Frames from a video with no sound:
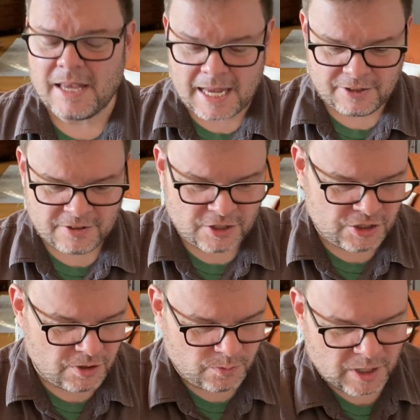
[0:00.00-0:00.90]
And just to
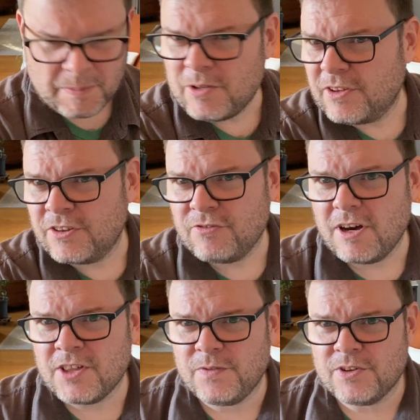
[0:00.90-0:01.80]
show you, we're going to be using
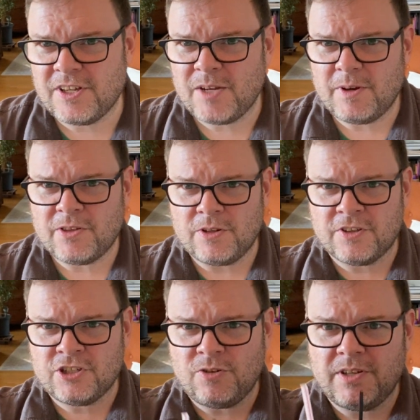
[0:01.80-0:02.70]
straws first anyway, so I'll
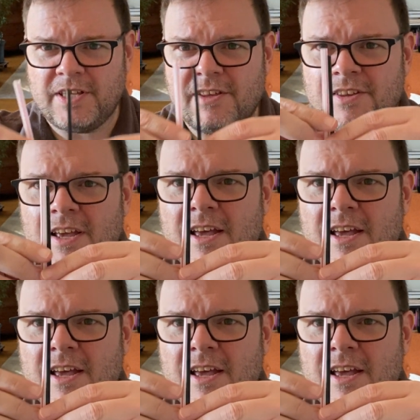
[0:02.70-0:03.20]
just show you these.